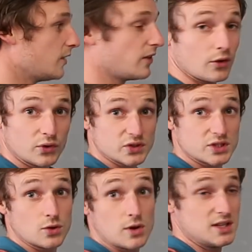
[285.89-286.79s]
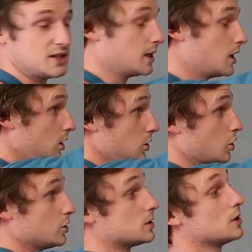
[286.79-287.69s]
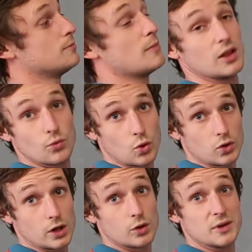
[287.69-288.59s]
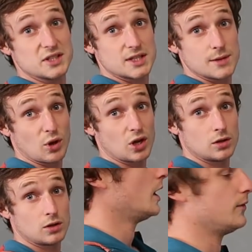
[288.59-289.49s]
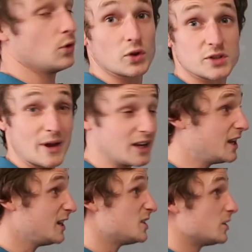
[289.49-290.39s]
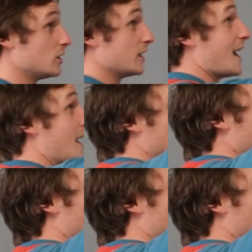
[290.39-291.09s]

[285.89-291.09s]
if that feels too easy, you could make the wall a little bit steeper. If you want to make it easier again,